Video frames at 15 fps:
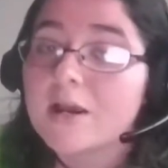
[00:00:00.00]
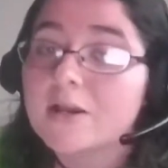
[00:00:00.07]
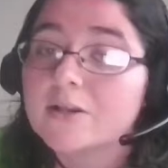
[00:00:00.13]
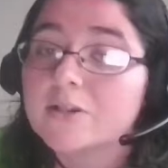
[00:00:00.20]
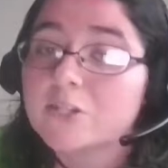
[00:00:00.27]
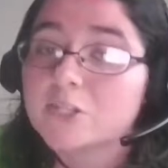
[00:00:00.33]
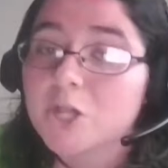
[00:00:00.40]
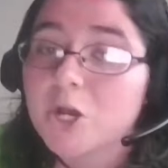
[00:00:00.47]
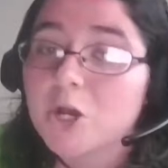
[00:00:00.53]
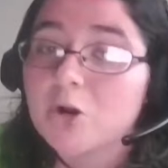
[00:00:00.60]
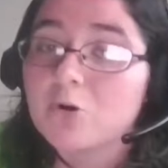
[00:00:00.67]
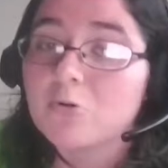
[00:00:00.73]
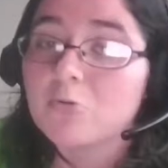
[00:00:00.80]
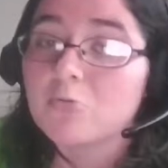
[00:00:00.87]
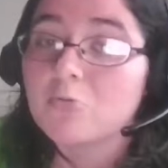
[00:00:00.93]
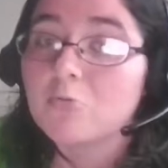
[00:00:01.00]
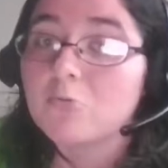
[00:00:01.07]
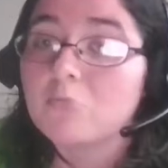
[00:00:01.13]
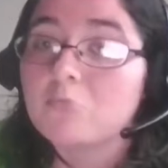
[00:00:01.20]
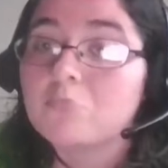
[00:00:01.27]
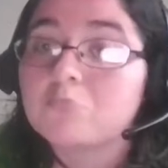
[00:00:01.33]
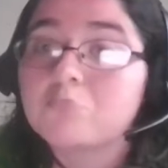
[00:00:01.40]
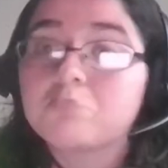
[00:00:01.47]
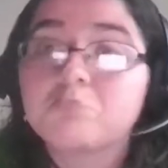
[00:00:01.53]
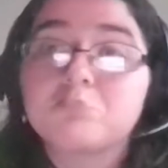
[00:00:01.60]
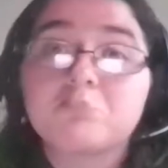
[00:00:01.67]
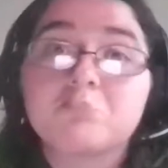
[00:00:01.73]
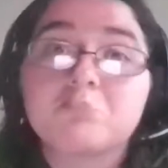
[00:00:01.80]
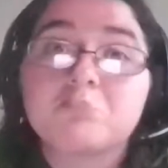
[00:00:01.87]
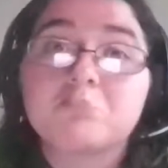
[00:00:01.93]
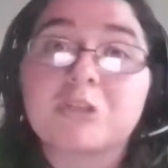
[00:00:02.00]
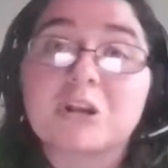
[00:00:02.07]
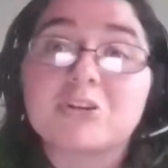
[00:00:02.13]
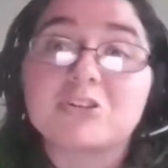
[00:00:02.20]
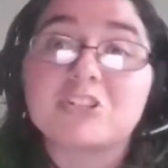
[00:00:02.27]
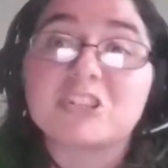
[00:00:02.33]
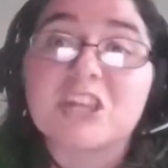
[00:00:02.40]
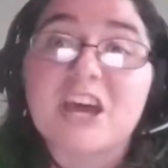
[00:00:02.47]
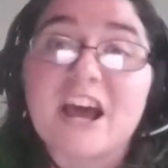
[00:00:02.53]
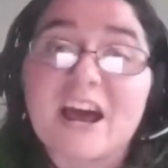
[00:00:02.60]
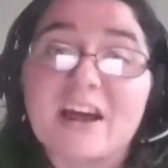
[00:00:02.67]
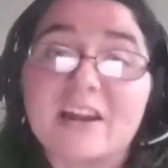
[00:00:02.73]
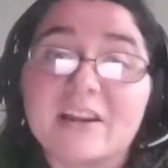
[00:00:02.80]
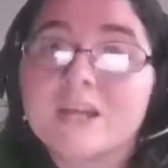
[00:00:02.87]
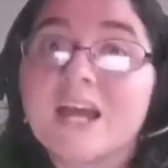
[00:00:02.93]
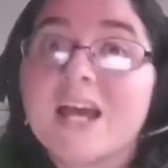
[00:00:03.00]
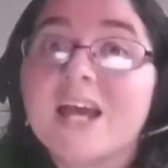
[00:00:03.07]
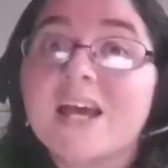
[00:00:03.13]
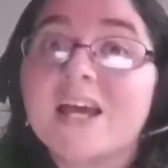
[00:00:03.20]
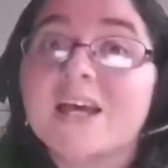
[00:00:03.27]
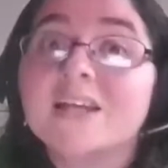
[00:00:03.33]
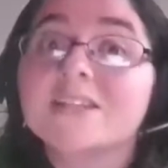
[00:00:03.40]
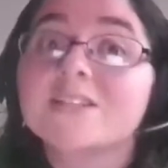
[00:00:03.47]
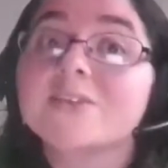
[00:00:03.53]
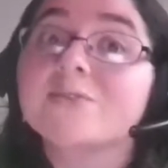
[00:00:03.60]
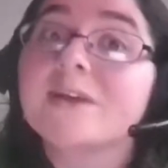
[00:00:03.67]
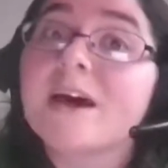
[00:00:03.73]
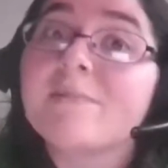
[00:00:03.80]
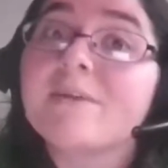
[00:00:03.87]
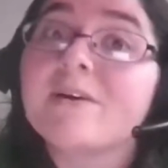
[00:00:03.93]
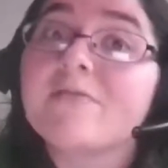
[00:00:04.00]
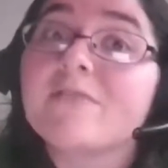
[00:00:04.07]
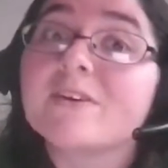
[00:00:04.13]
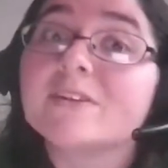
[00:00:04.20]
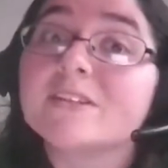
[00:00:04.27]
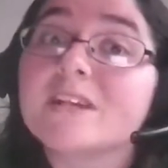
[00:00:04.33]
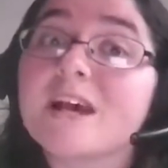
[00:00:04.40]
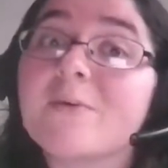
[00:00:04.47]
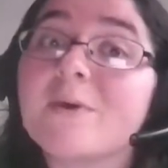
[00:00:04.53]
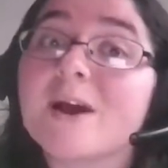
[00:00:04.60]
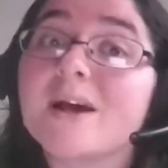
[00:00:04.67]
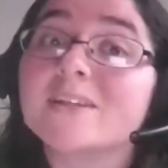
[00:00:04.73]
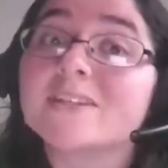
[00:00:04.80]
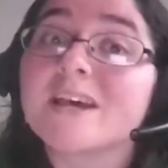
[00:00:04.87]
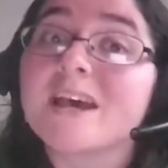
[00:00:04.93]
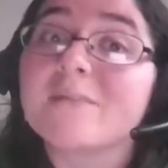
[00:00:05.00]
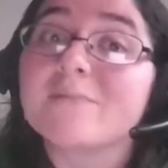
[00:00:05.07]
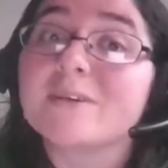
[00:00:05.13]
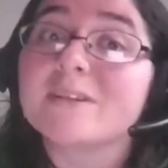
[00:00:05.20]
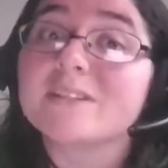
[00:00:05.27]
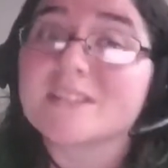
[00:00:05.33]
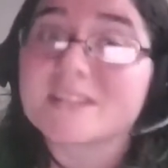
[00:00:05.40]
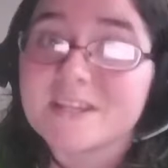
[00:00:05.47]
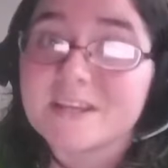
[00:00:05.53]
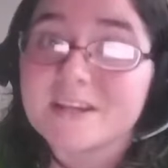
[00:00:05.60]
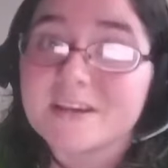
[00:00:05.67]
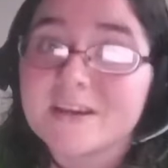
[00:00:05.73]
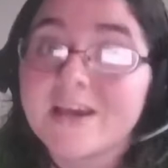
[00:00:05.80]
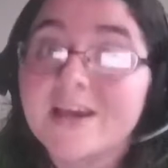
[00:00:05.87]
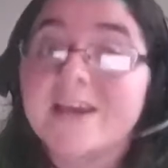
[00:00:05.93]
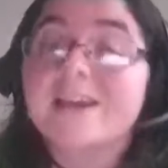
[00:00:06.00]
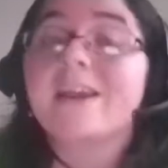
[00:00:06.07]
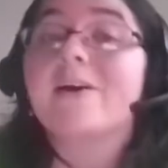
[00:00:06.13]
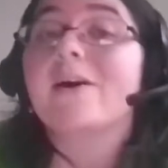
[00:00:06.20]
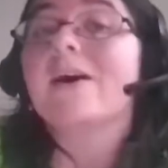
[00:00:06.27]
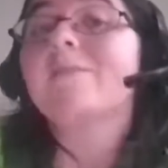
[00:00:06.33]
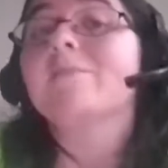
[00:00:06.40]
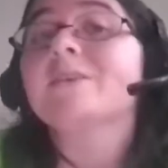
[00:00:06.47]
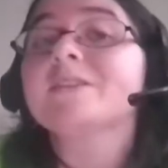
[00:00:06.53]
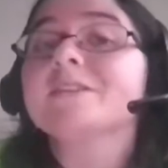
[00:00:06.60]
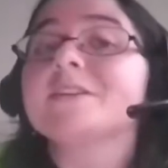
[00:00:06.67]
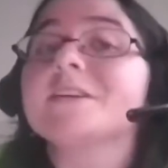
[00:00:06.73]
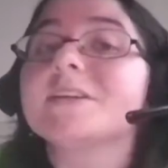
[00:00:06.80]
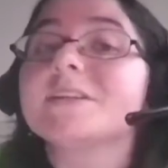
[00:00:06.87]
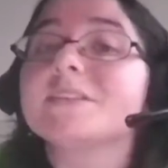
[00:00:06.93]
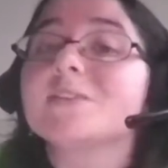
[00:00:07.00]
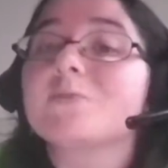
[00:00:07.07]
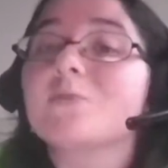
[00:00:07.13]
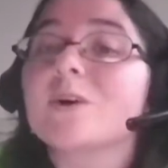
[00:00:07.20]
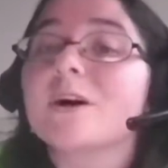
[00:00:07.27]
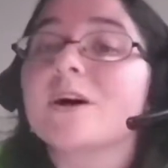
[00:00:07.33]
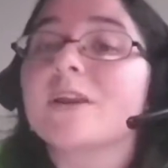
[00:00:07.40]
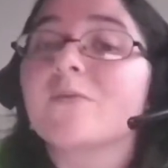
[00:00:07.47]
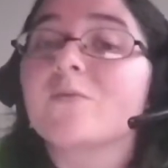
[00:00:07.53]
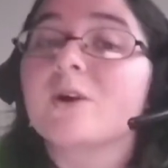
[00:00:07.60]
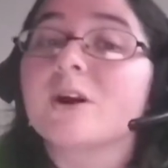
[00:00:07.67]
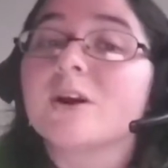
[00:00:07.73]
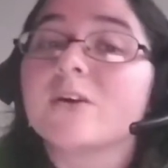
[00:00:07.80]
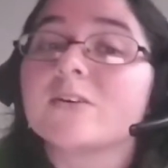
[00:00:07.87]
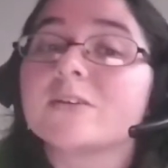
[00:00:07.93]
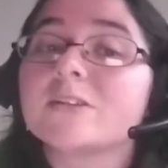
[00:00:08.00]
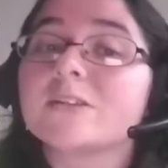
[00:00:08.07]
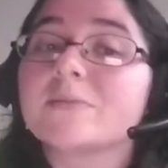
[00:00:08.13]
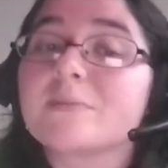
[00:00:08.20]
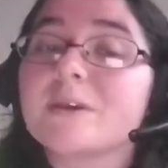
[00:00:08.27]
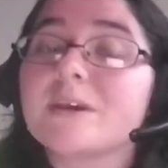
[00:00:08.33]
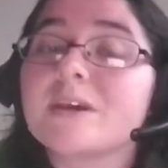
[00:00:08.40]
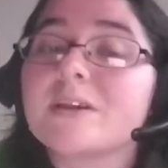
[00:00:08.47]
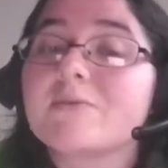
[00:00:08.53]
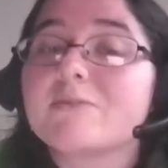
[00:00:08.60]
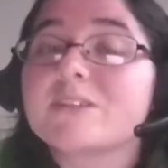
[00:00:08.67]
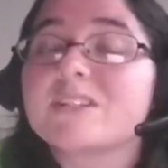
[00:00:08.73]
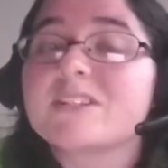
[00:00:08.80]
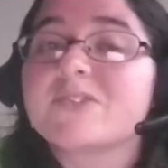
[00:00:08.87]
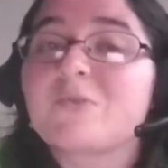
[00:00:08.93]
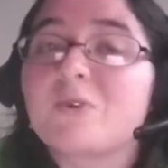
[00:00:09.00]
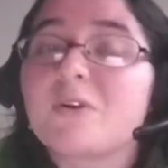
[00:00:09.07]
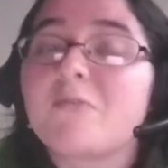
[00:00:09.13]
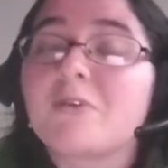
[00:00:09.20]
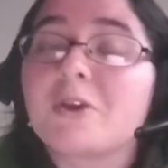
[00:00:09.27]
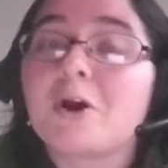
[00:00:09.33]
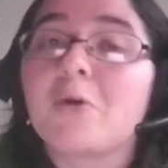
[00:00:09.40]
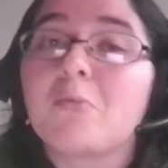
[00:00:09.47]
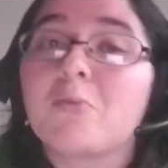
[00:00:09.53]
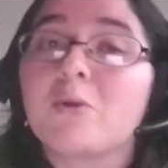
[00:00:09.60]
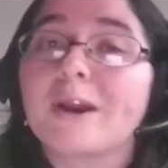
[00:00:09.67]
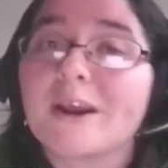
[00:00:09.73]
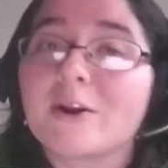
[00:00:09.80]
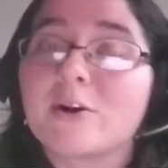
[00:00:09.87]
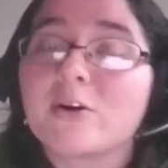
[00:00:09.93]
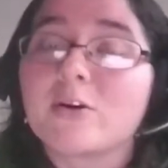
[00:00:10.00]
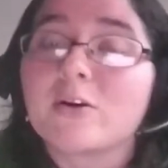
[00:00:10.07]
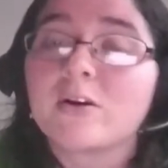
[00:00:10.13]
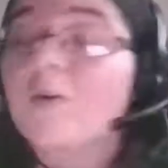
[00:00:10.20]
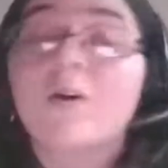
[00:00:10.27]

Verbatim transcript: So there's that. And so that, my friends, is how we got to NBC. Now, NBC is the one where, to me, it was sort of a no brainer.